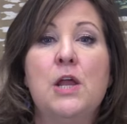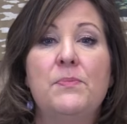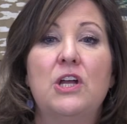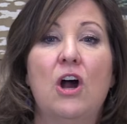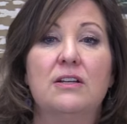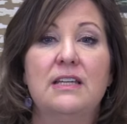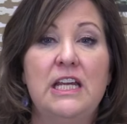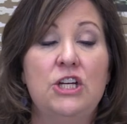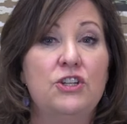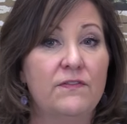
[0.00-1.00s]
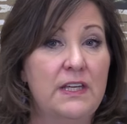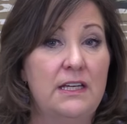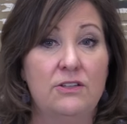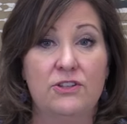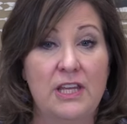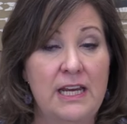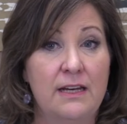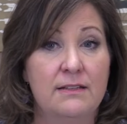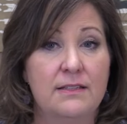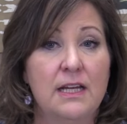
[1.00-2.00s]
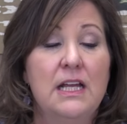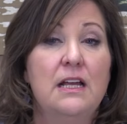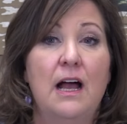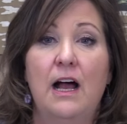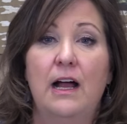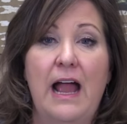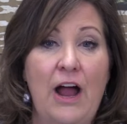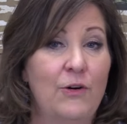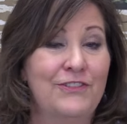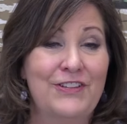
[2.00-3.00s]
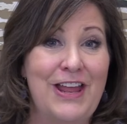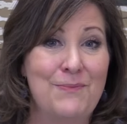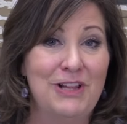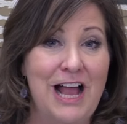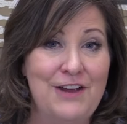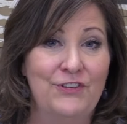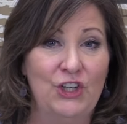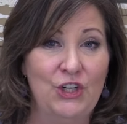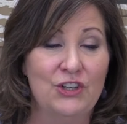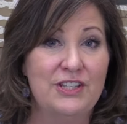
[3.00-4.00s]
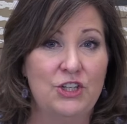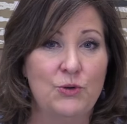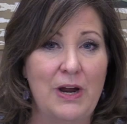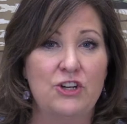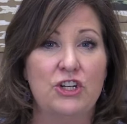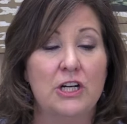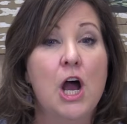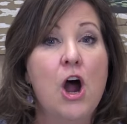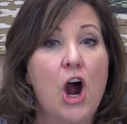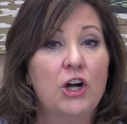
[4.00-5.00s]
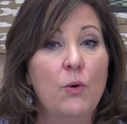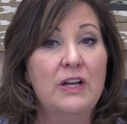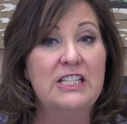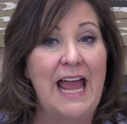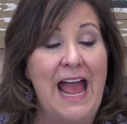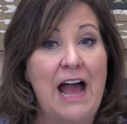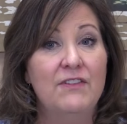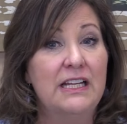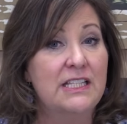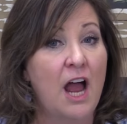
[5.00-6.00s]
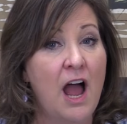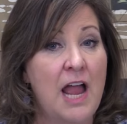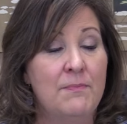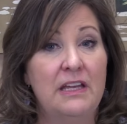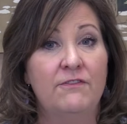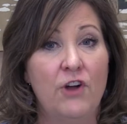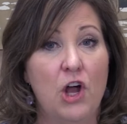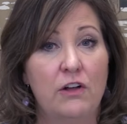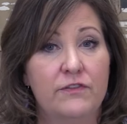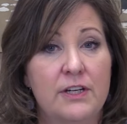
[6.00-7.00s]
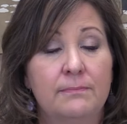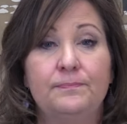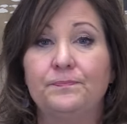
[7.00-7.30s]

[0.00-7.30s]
Because each of these things, however they apply for your situation, are going to have a time involved.